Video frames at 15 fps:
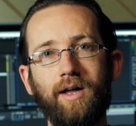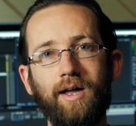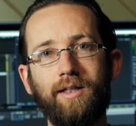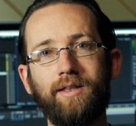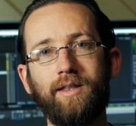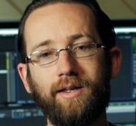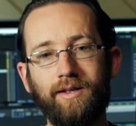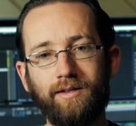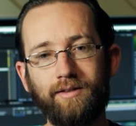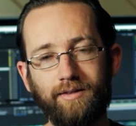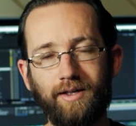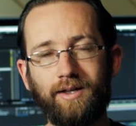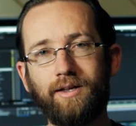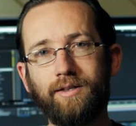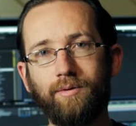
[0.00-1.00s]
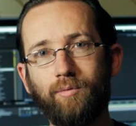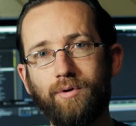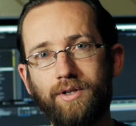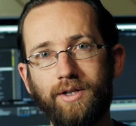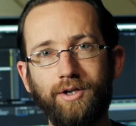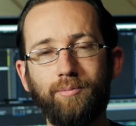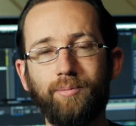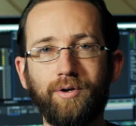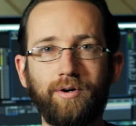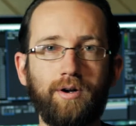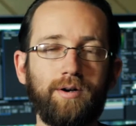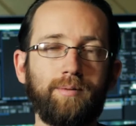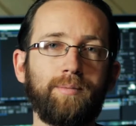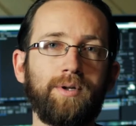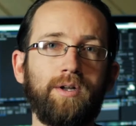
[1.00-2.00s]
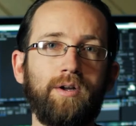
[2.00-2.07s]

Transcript: and they get the one that you put on them.